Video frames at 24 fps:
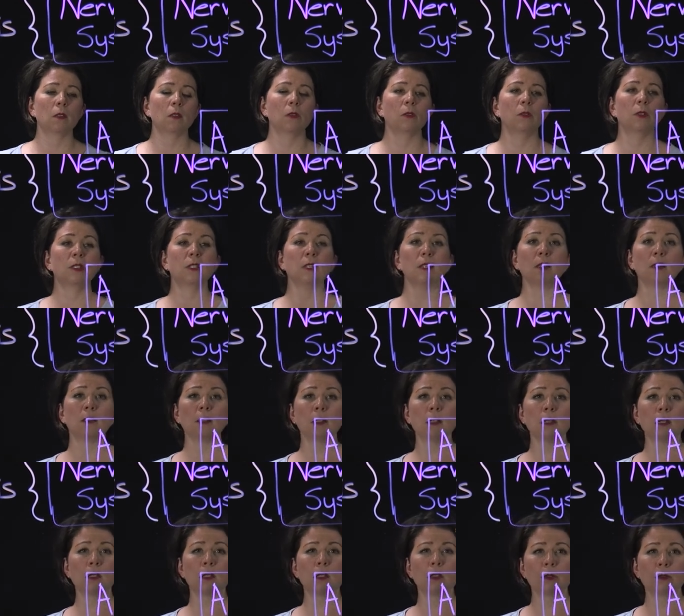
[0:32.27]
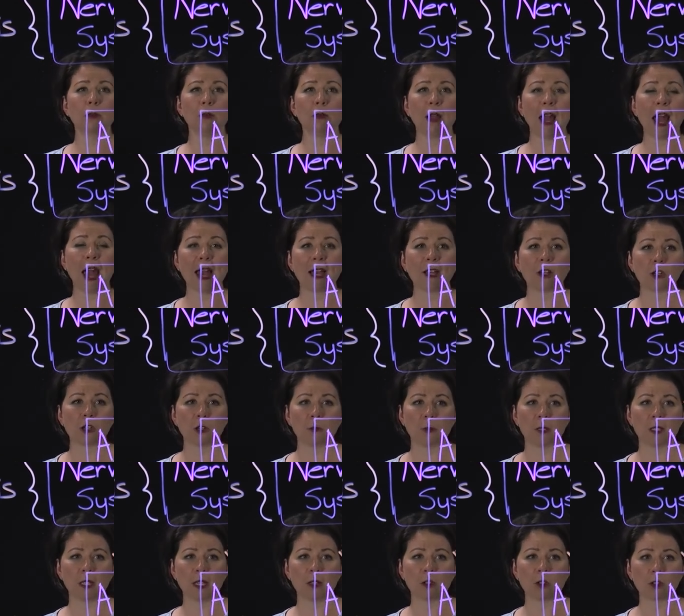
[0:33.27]
So it does this through
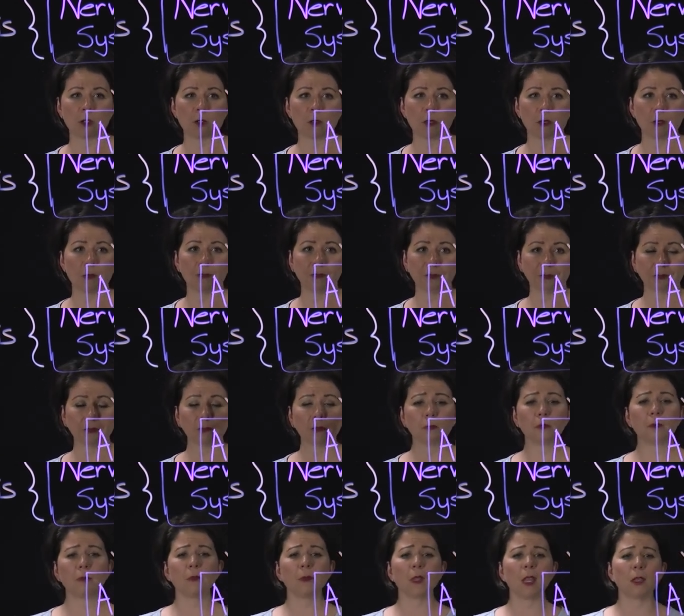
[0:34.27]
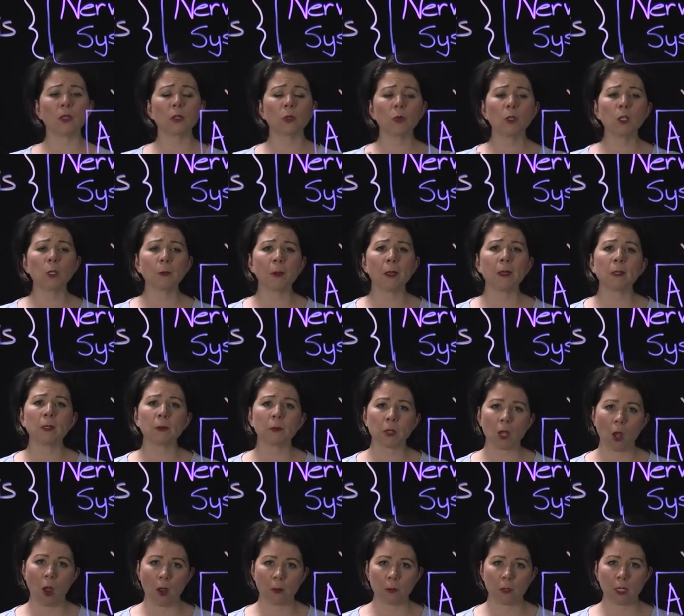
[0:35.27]
action potentials. So we spent some
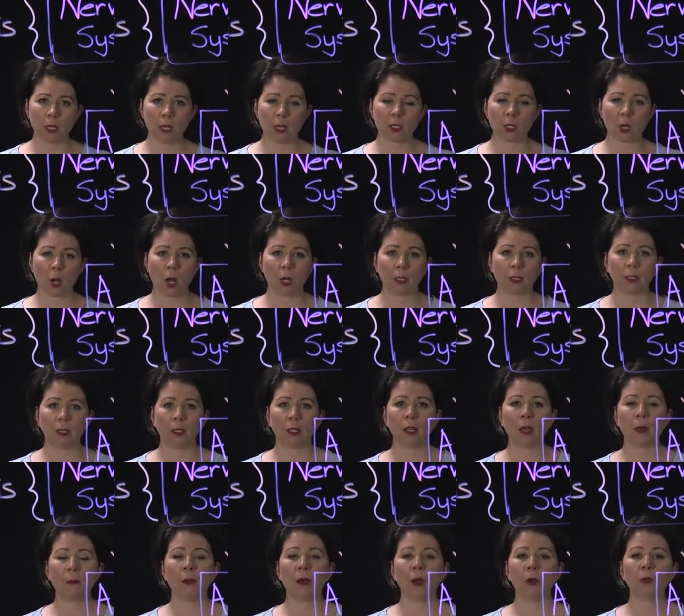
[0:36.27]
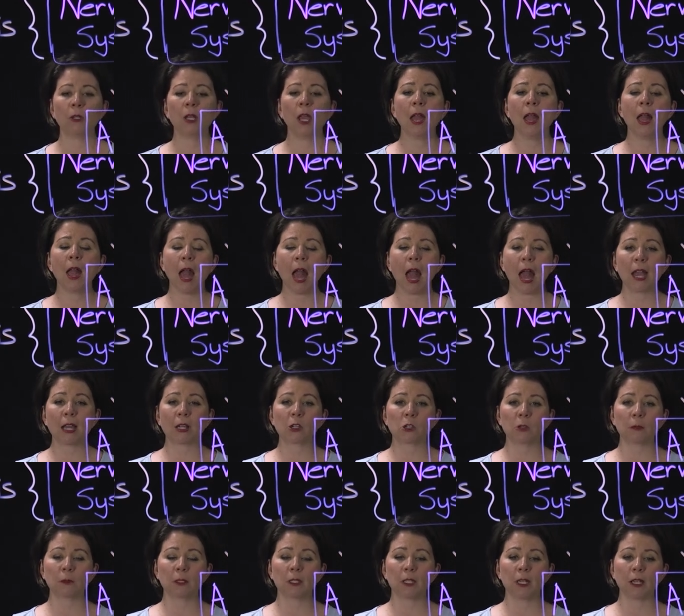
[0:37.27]
time today talking about
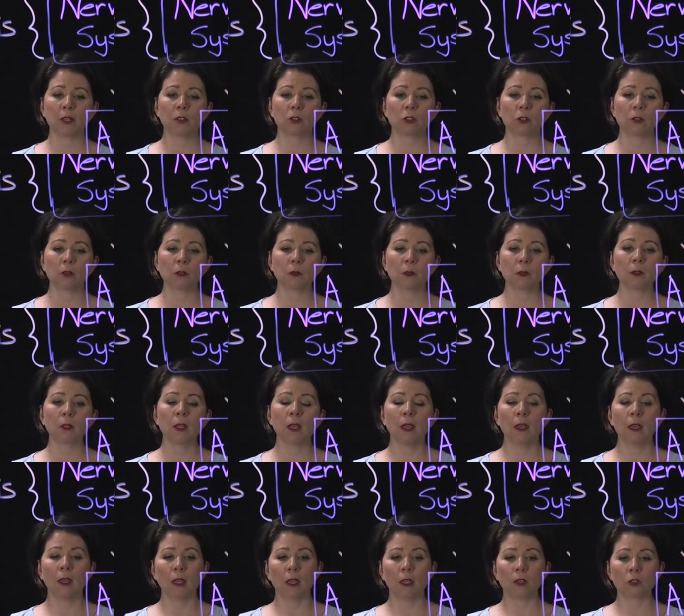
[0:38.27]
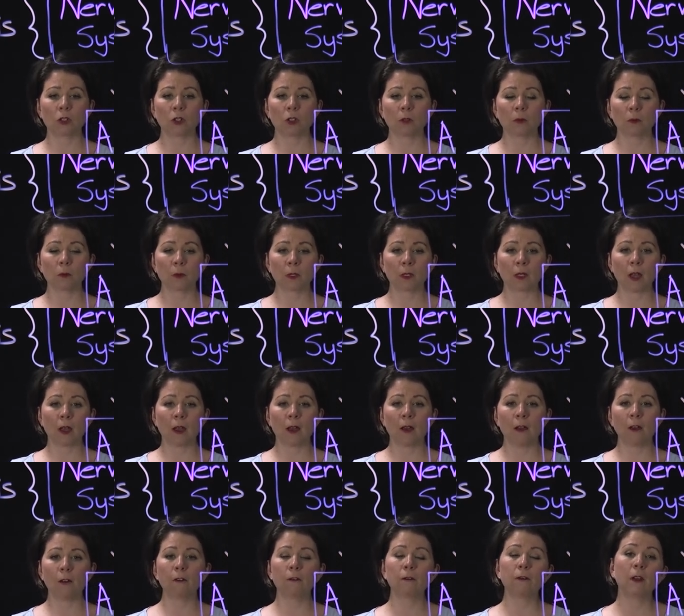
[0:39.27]
action potentials in terms
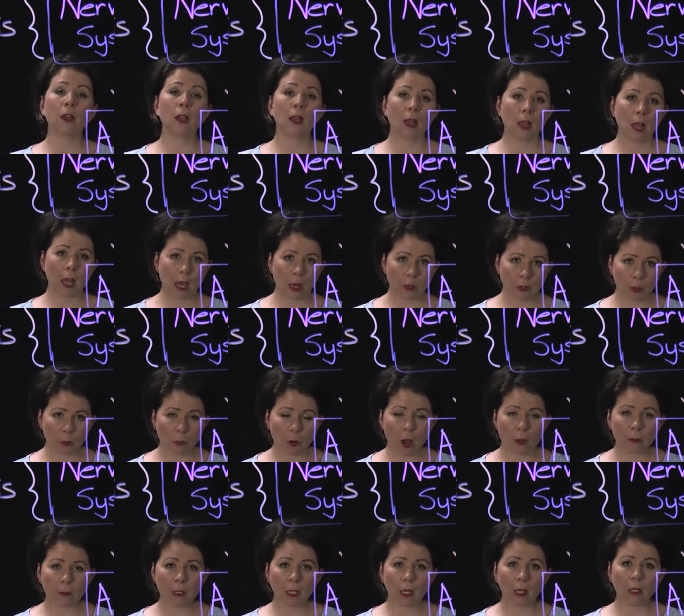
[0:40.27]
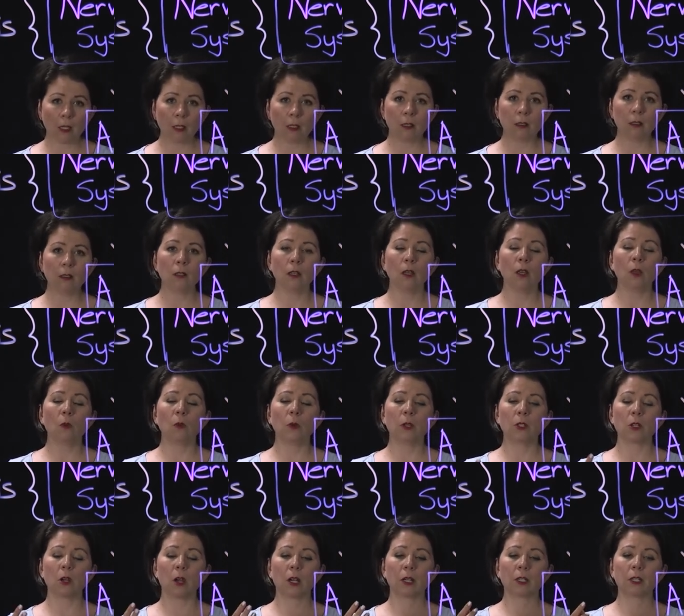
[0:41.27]
of how they're propagated.
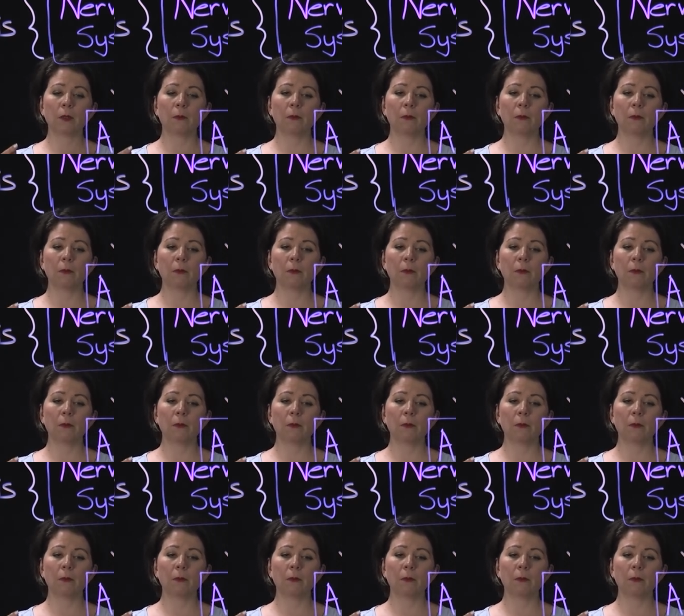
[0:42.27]
We talked